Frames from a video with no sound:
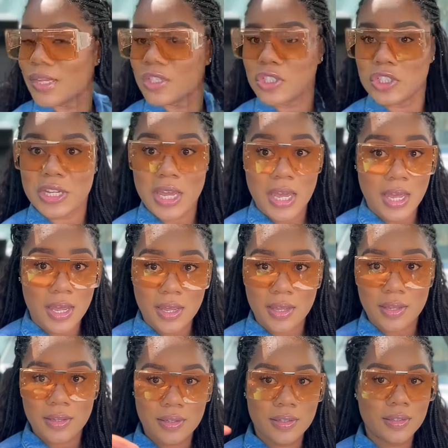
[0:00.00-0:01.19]

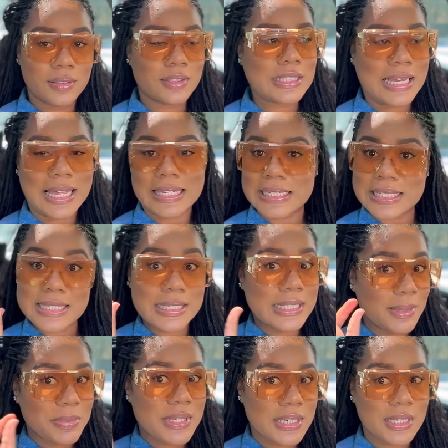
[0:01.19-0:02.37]
Child, she got a little
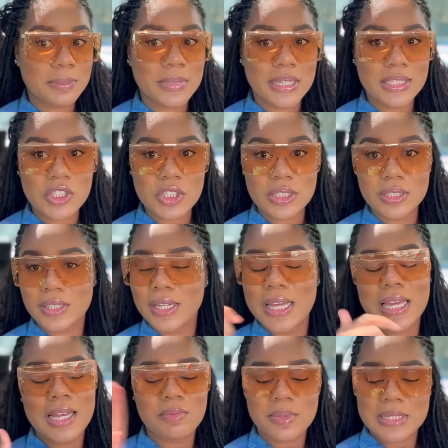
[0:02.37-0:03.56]
snip snip, didn't she?
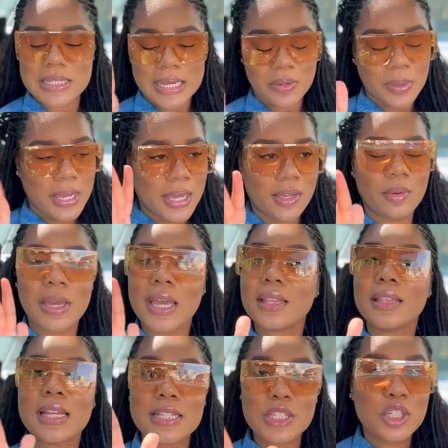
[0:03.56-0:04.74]
was like, okay, okay,
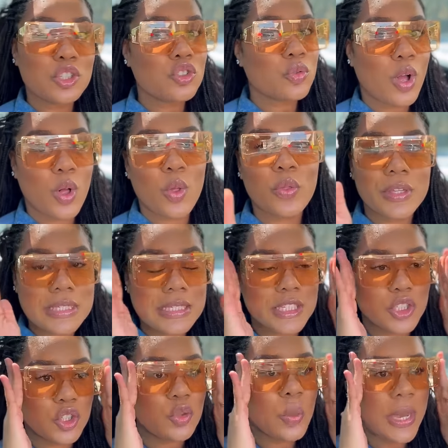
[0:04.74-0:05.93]
let's control this
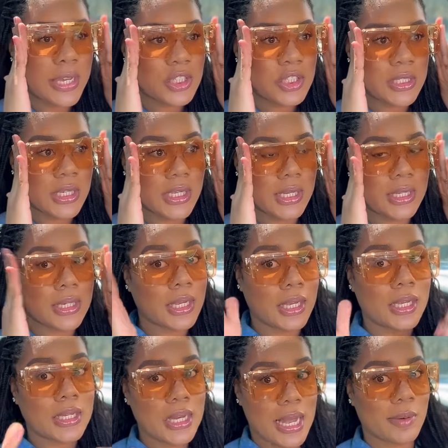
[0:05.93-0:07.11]
situation
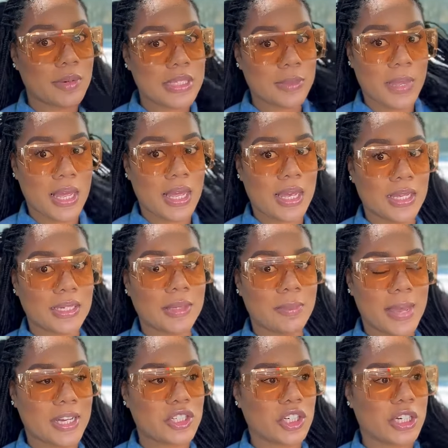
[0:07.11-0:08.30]
and not respond and
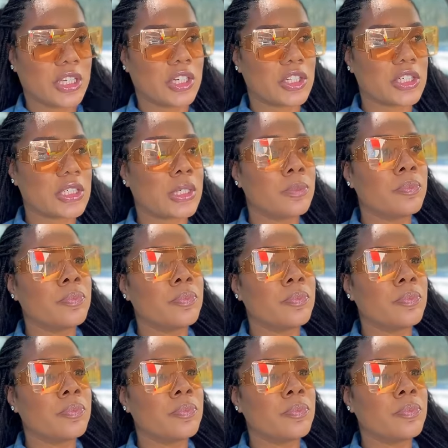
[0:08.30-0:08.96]
match her energy